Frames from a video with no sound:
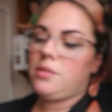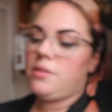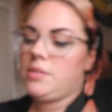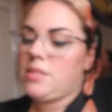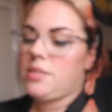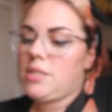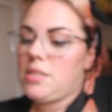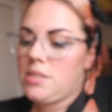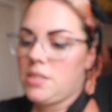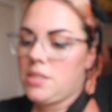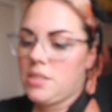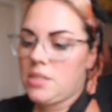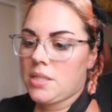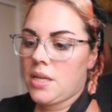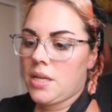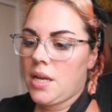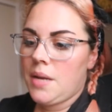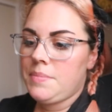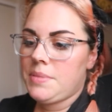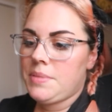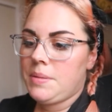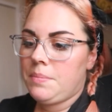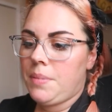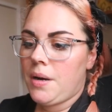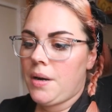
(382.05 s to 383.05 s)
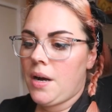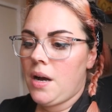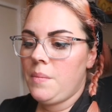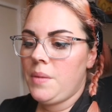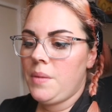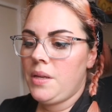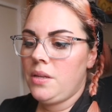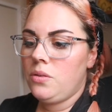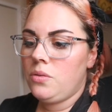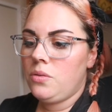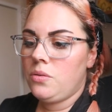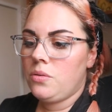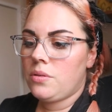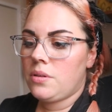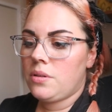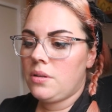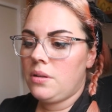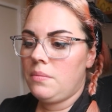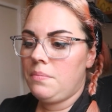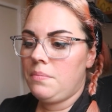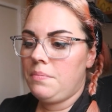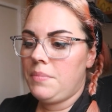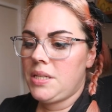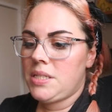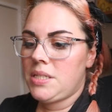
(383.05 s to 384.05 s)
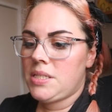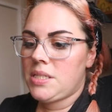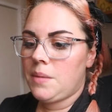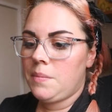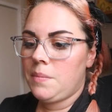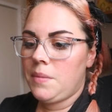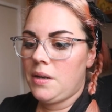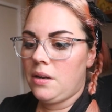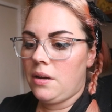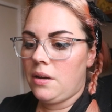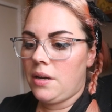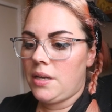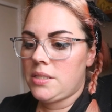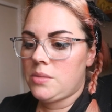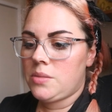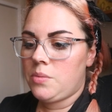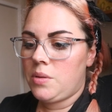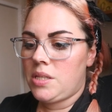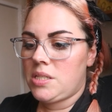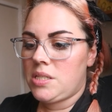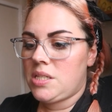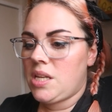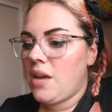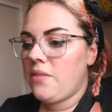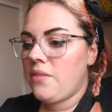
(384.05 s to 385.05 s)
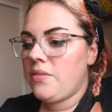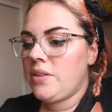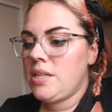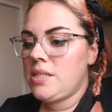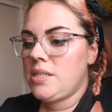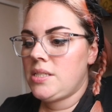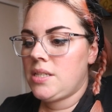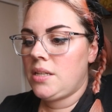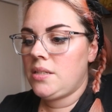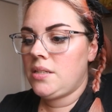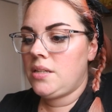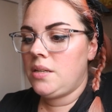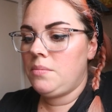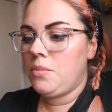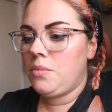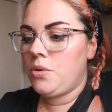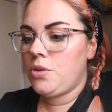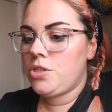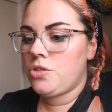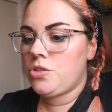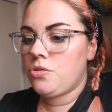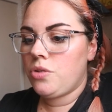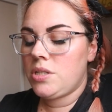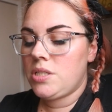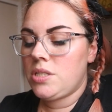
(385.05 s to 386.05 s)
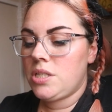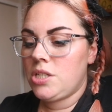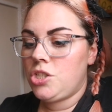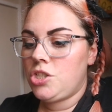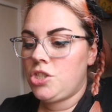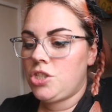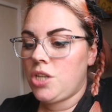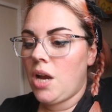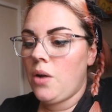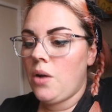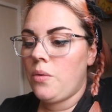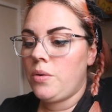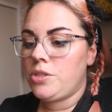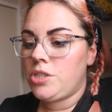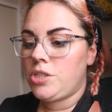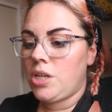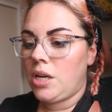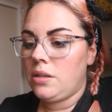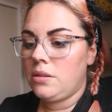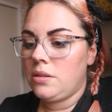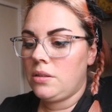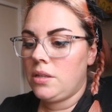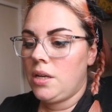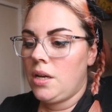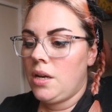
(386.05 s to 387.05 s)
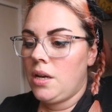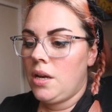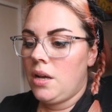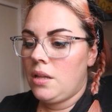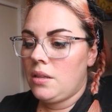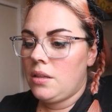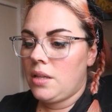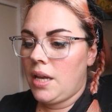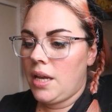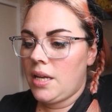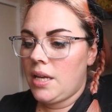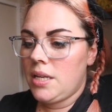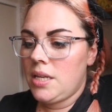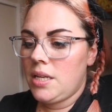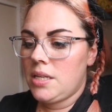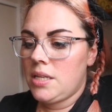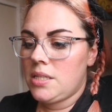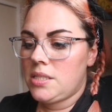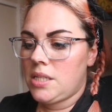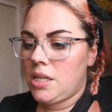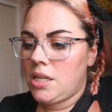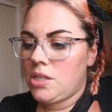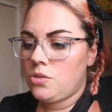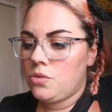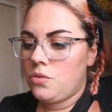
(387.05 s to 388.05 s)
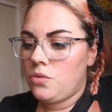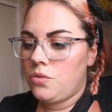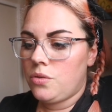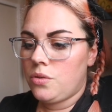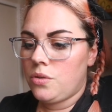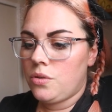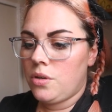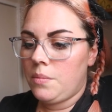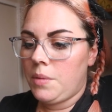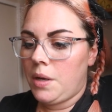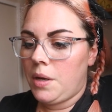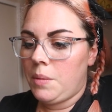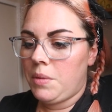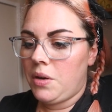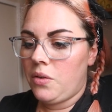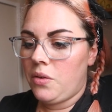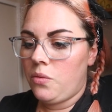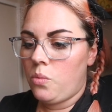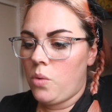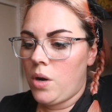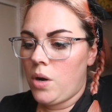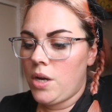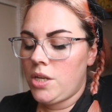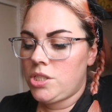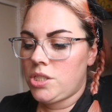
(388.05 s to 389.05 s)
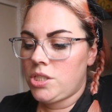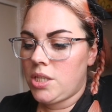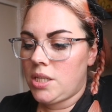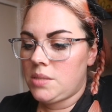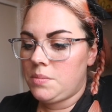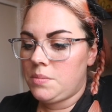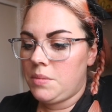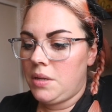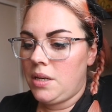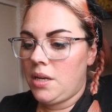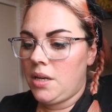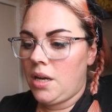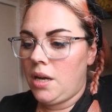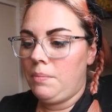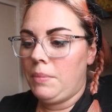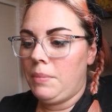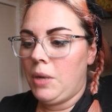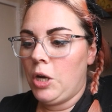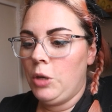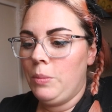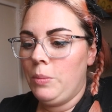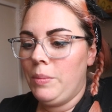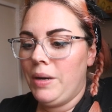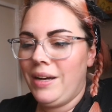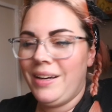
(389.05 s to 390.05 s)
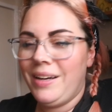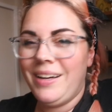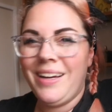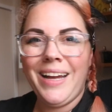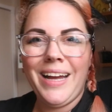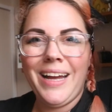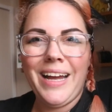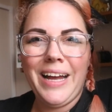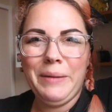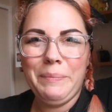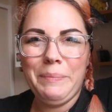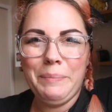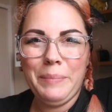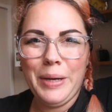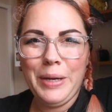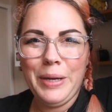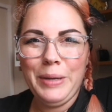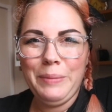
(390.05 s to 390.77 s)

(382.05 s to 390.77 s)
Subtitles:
it says, escape to balmy northern midsummer nights with this heavenly scented moisturizing shower gel. The heady and central floral aroma of white jasmine, aroma of